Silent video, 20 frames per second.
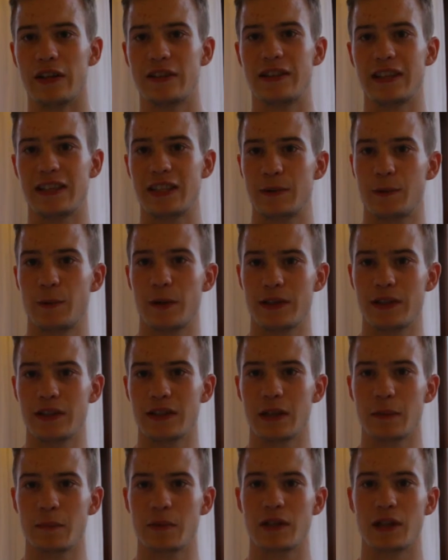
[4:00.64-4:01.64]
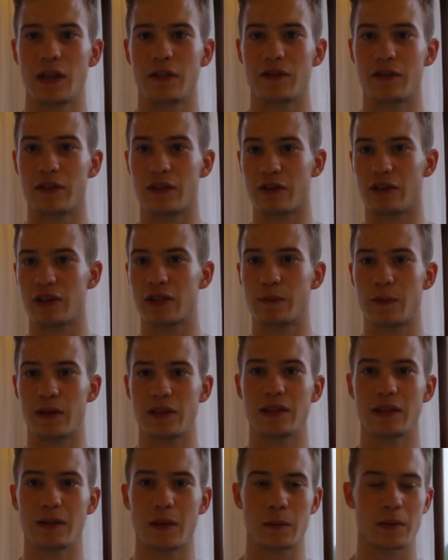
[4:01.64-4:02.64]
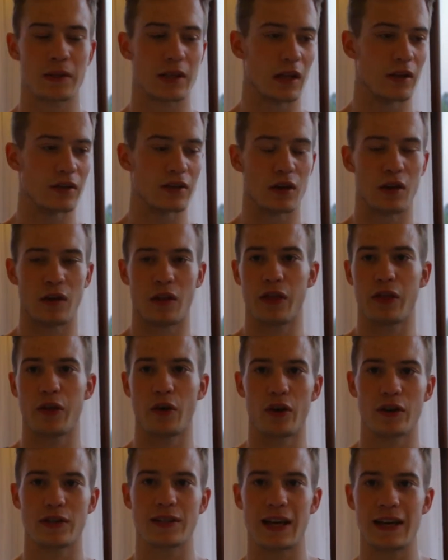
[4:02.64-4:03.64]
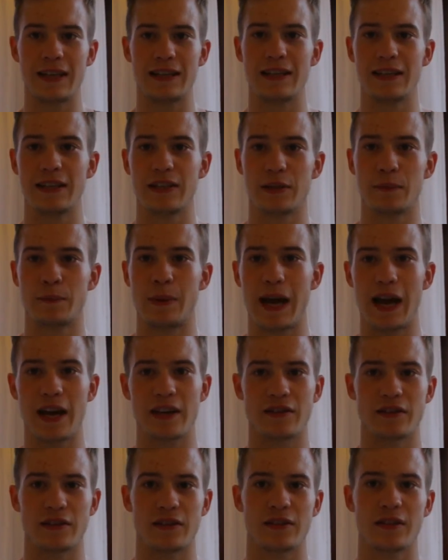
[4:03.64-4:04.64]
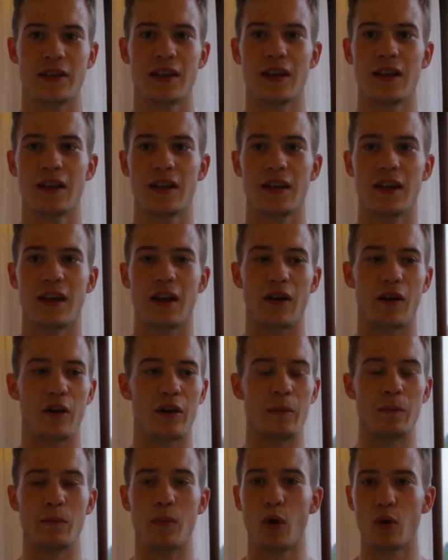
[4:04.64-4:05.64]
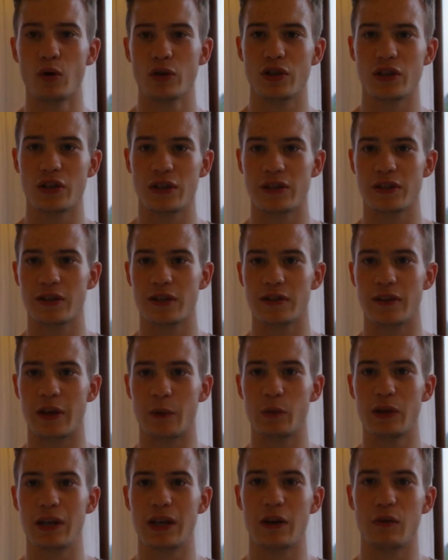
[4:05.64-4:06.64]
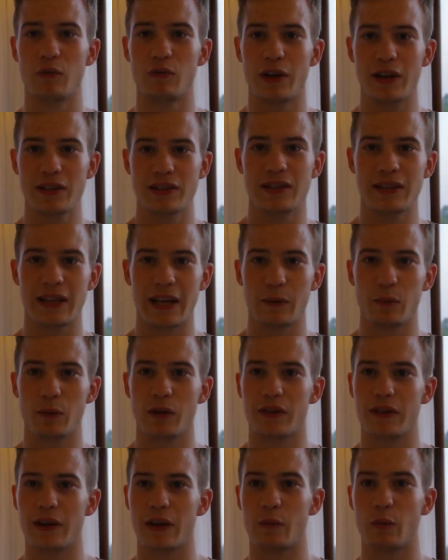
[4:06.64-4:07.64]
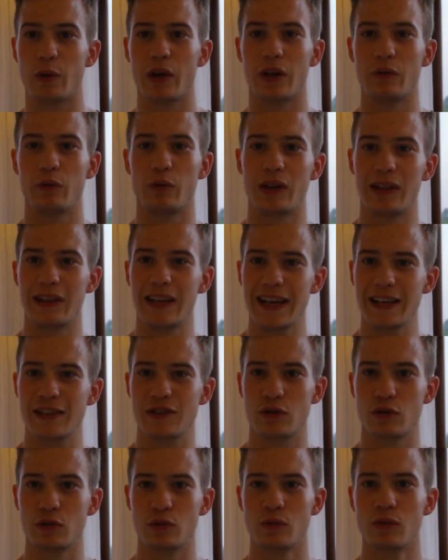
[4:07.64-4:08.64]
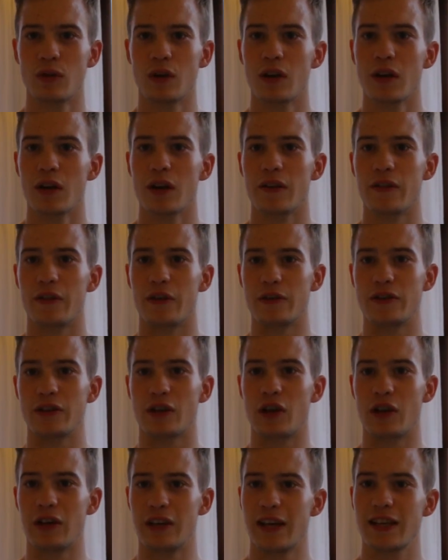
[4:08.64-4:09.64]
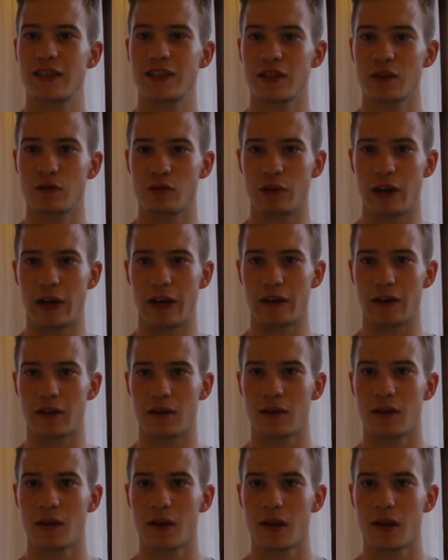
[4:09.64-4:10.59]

is expressing themselves, and they're expressing themselves on thoughts, ideas, passions, emotions that we can resonate with, that we can relate to, there's a connection created.